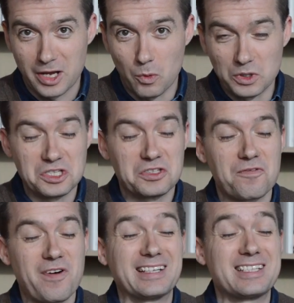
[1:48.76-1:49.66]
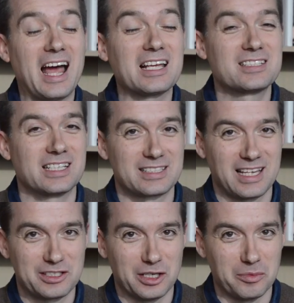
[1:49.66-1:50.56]
which is a fantastic
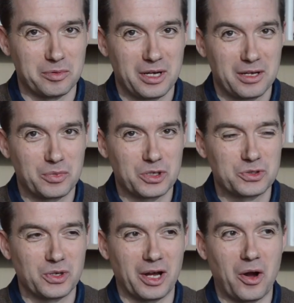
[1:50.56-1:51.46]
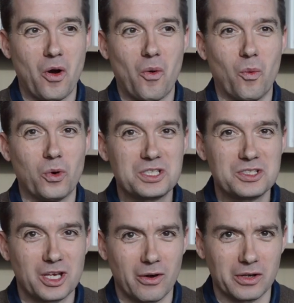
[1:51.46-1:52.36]
setup, because you're like, what
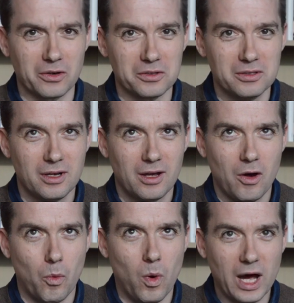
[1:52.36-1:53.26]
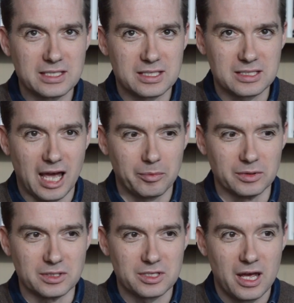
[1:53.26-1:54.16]
is going on? Why has this
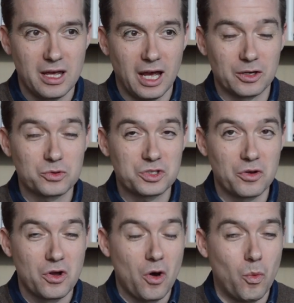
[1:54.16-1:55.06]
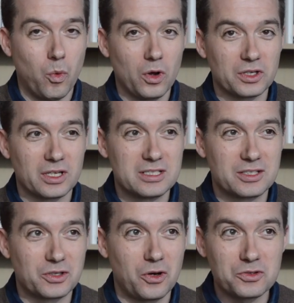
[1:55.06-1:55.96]
happened? And also, what is
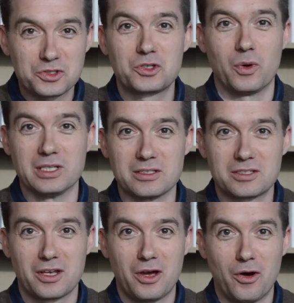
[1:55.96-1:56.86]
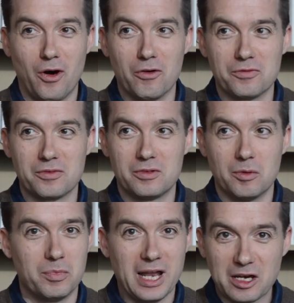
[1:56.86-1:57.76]
the consequence of the
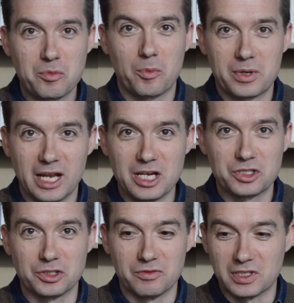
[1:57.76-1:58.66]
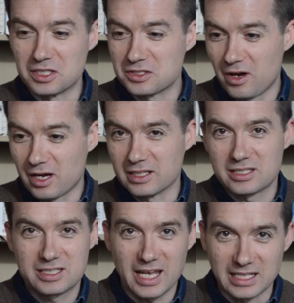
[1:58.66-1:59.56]
black population of an entire
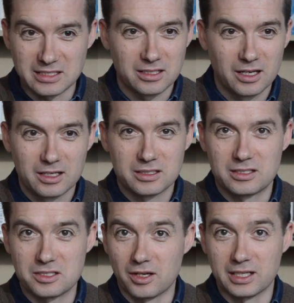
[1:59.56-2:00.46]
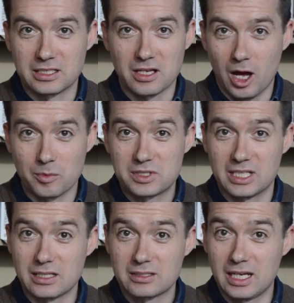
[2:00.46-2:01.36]
state deciding to up
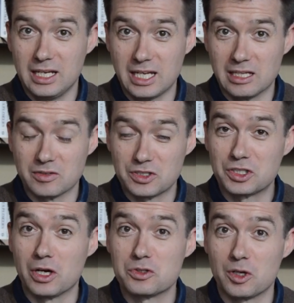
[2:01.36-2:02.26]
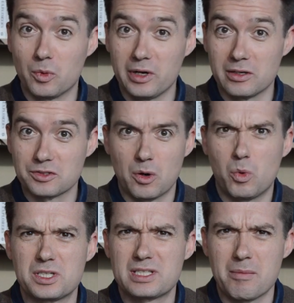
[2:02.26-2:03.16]
sticks and leave and to go somewhere else?
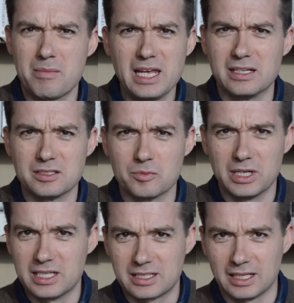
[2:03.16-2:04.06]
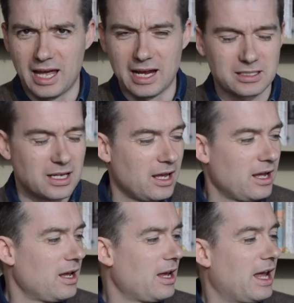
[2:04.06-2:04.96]
does that mean as a political act?
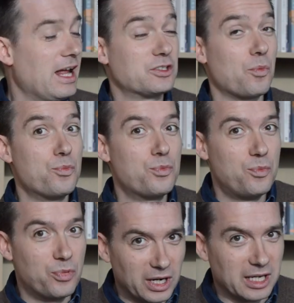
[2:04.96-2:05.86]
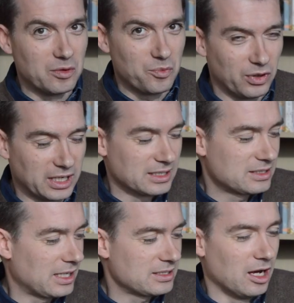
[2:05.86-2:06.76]
It's a brilliant, brilliant
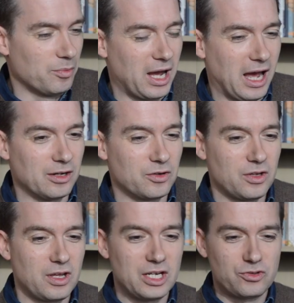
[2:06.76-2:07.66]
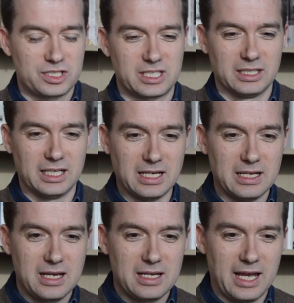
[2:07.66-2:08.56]
setup. And interestingly,
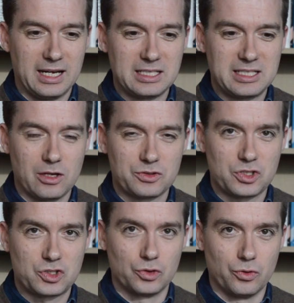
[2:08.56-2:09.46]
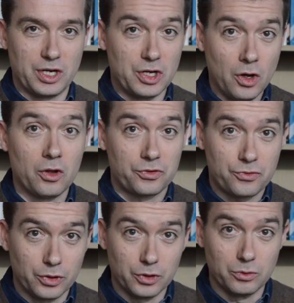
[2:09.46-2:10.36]
Kelley tells the story not
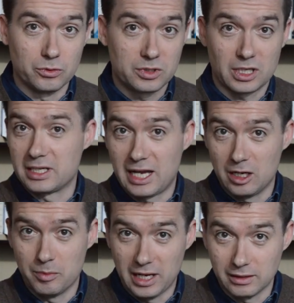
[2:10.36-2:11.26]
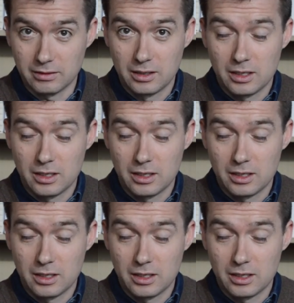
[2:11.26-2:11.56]
through Tucker Caliban